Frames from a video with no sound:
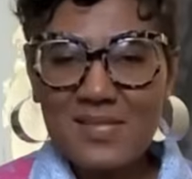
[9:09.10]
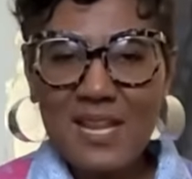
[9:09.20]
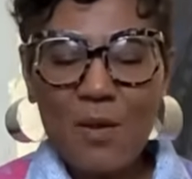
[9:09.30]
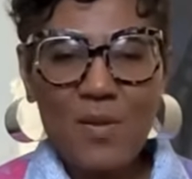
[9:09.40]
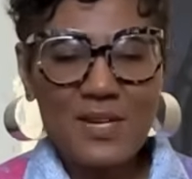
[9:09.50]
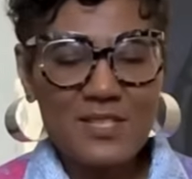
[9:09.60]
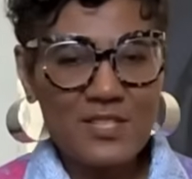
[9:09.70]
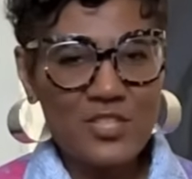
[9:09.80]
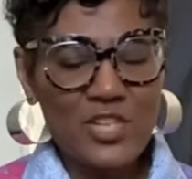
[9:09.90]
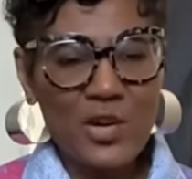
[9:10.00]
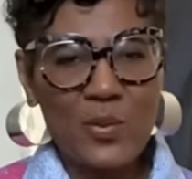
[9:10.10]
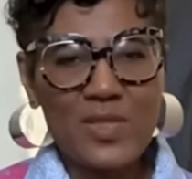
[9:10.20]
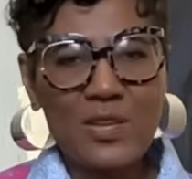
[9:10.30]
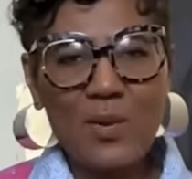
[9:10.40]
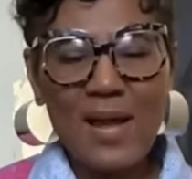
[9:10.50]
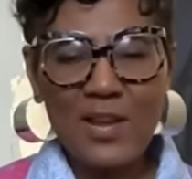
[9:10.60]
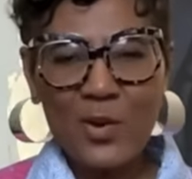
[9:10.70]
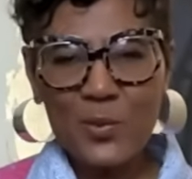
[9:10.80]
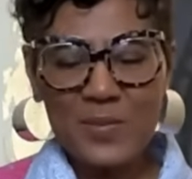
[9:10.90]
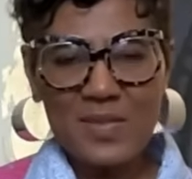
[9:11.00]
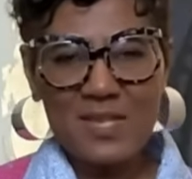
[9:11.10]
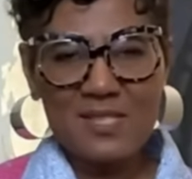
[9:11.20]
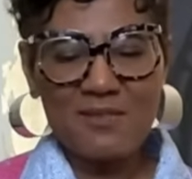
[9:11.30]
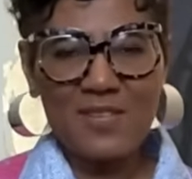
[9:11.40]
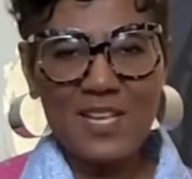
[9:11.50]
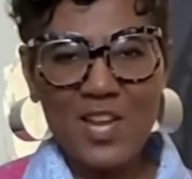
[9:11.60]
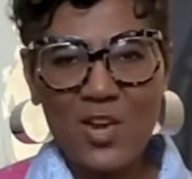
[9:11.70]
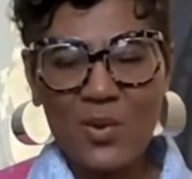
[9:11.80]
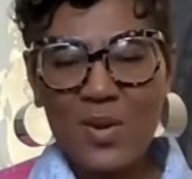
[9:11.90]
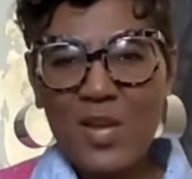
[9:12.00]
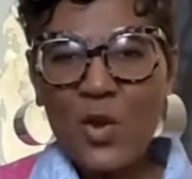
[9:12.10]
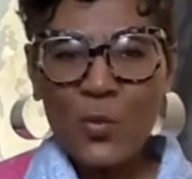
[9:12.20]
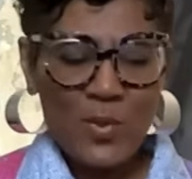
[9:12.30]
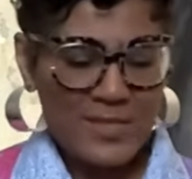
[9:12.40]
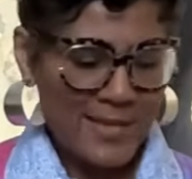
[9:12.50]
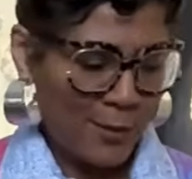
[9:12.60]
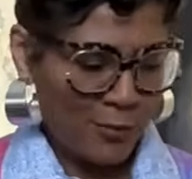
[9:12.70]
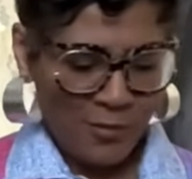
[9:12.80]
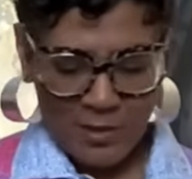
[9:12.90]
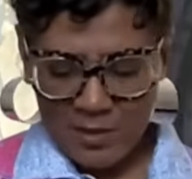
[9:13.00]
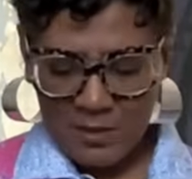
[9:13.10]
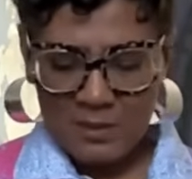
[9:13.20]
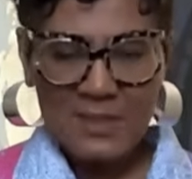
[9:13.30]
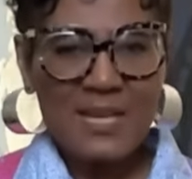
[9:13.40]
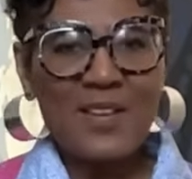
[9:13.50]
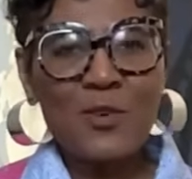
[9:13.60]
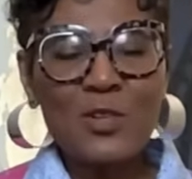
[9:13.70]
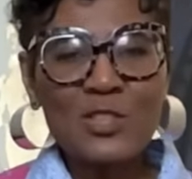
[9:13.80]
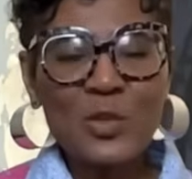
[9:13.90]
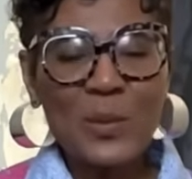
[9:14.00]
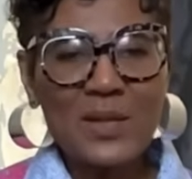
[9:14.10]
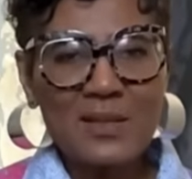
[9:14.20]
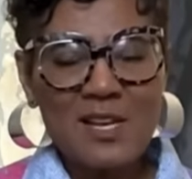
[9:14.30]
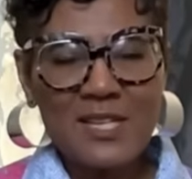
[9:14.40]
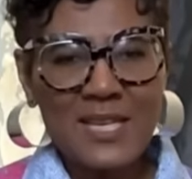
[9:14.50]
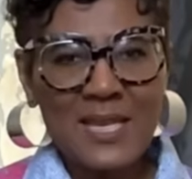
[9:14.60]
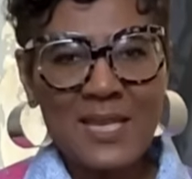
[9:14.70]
that I wanted to share with you. I hope this video was helpful. Felt a little bit clunky.